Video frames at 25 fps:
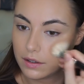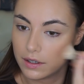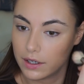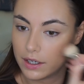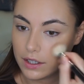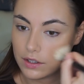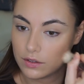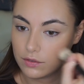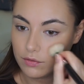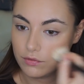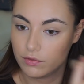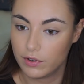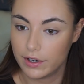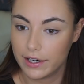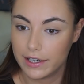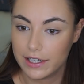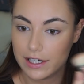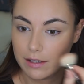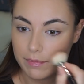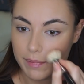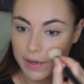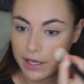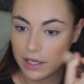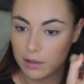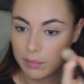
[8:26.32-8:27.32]
It's
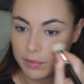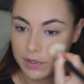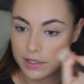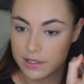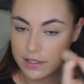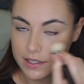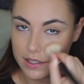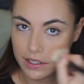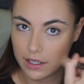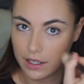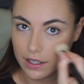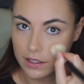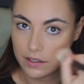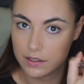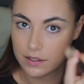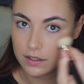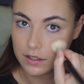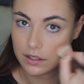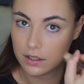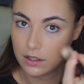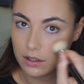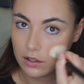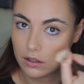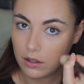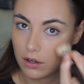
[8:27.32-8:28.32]
really pigmented.
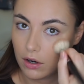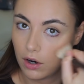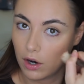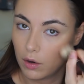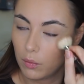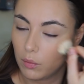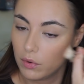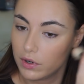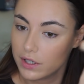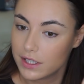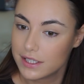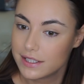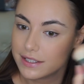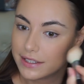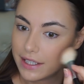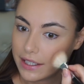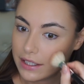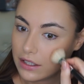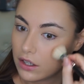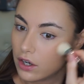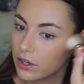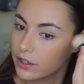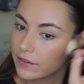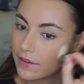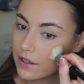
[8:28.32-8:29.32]
I want to
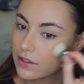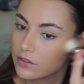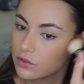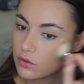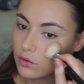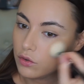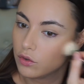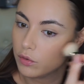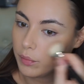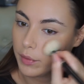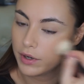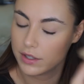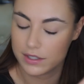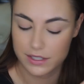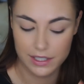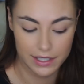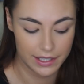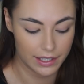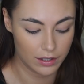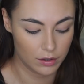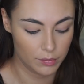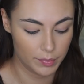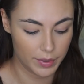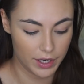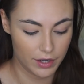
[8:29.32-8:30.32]
say like that's almost a
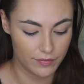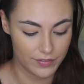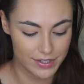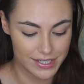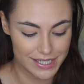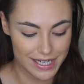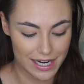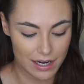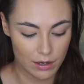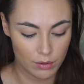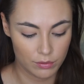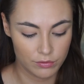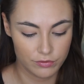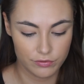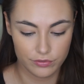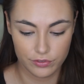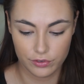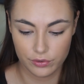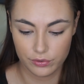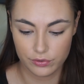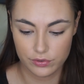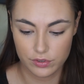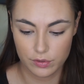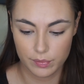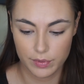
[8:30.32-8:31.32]
little bit of a
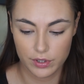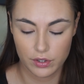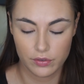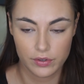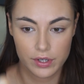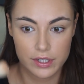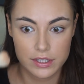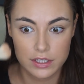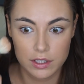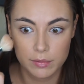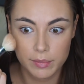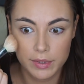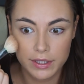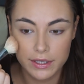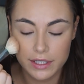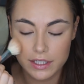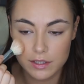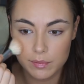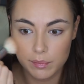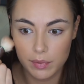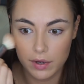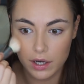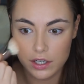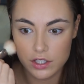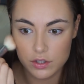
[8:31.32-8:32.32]
downfall, to be honest. I mean,
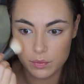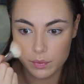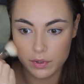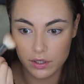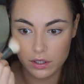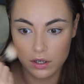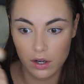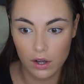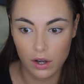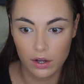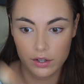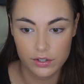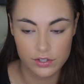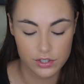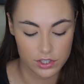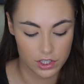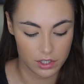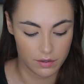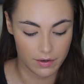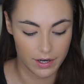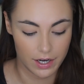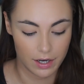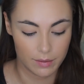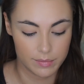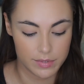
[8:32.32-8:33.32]
this blush would last
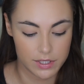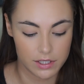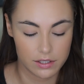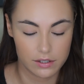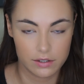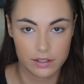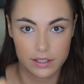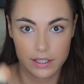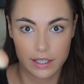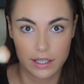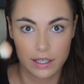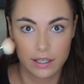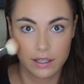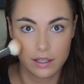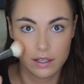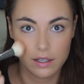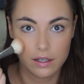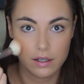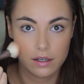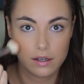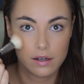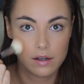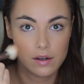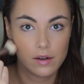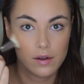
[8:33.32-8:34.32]
you absolutely
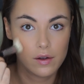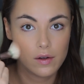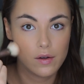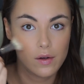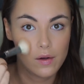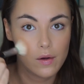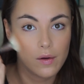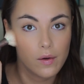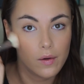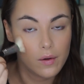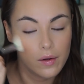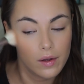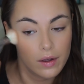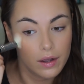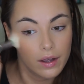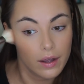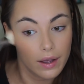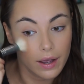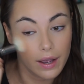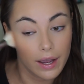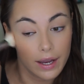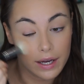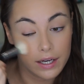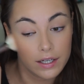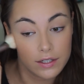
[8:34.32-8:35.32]

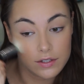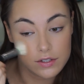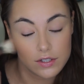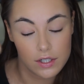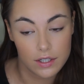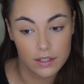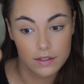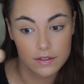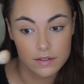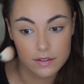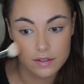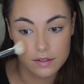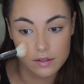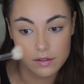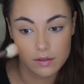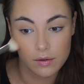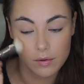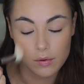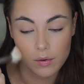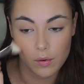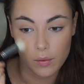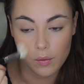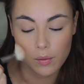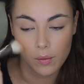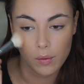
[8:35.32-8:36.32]
ages,
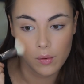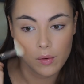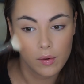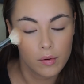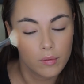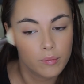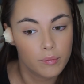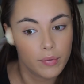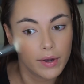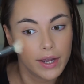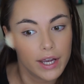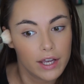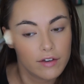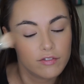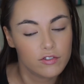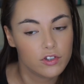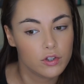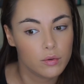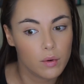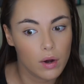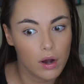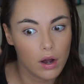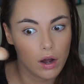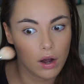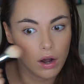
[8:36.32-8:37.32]
but if
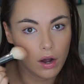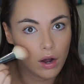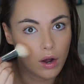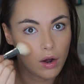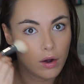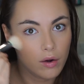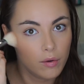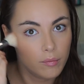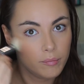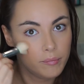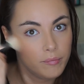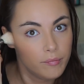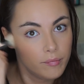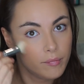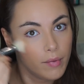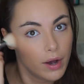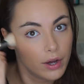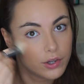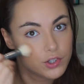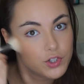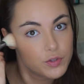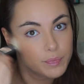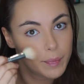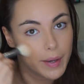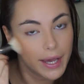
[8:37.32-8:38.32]
you are
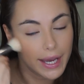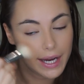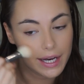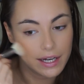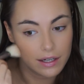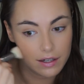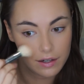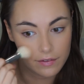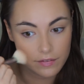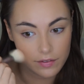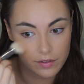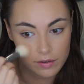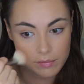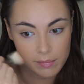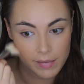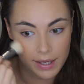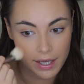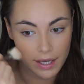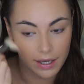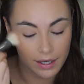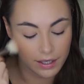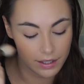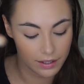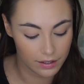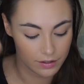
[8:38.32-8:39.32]
much paler than
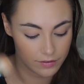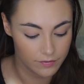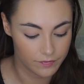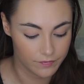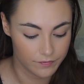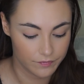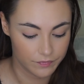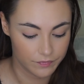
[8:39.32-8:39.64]
me,